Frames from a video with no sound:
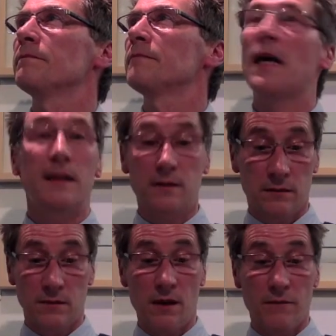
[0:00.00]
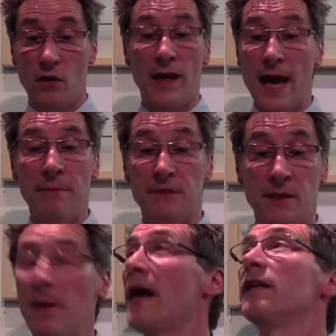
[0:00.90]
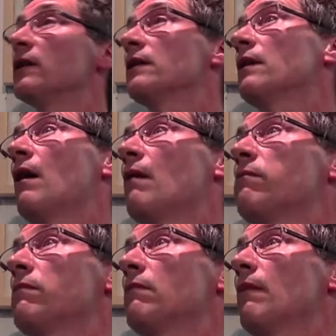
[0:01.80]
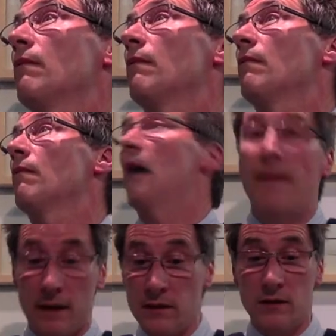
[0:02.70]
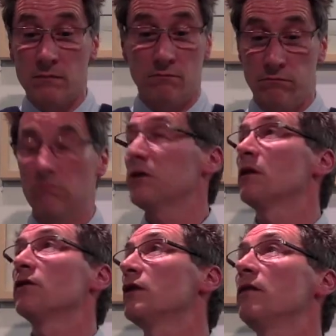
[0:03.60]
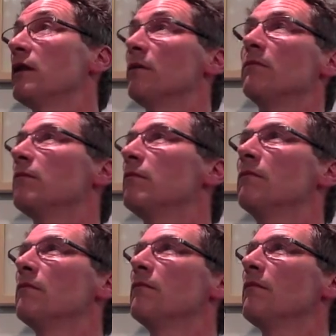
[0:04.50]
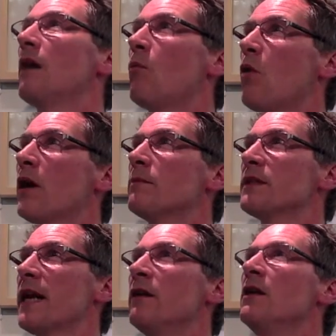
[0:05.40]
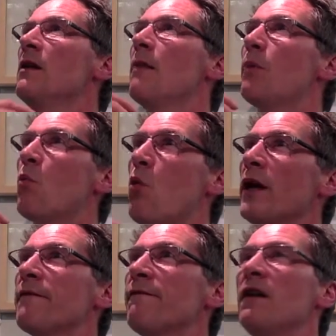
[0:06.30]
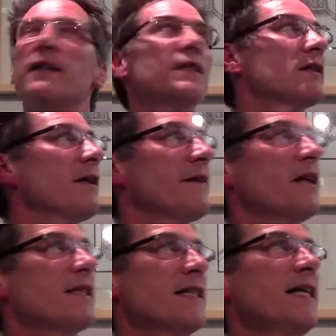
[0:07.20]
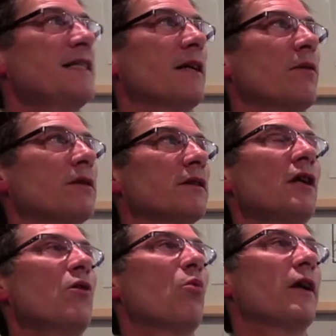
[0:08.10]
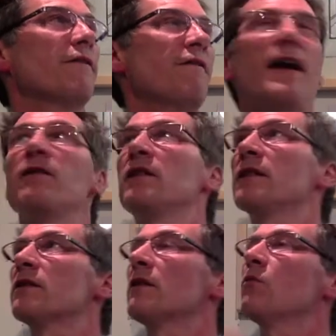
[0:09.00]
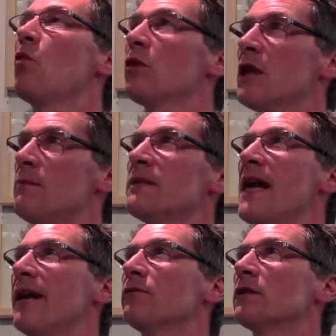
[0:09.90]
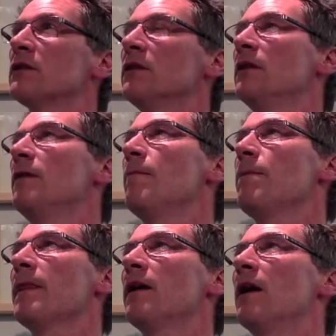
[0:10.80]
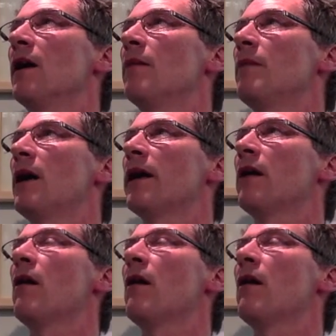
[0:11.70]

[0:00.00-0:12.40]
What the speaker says: And so I've got an empty page, and I just start doodling and what comes out. But what I find, it's like the Icelandic ones. What I found is that what comes out, I go,